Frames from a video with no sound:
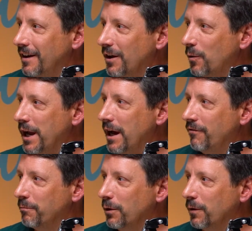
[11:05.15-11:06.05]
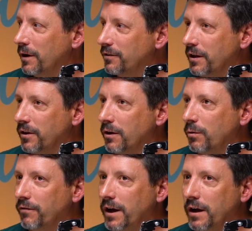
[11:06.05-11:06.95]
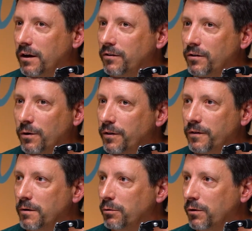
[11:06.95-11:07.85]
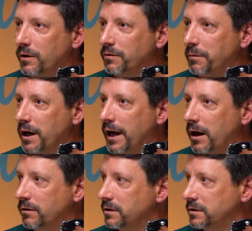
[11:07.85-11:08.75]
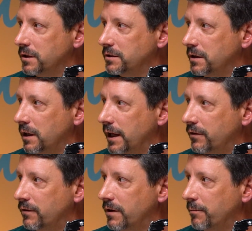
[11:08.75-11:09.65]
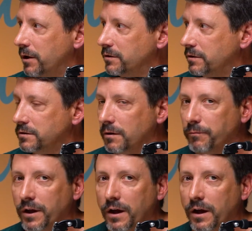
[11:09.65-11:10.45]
We have employees, I think we've had 2 or 3 employees buy houses just in the last 3 months or something.